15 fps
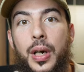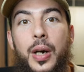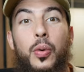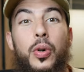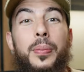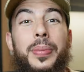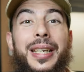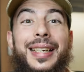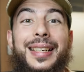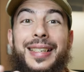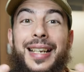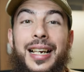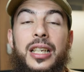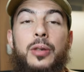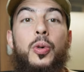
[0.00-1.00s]
will be
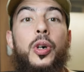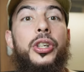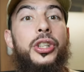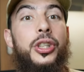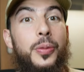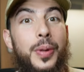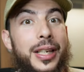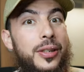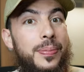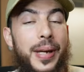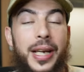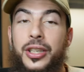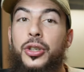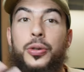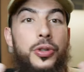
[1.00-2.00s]
exactly what you
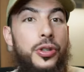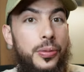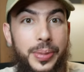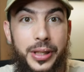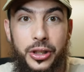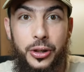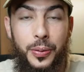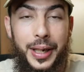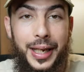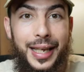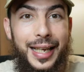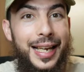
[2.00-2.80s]
expect you should be doing.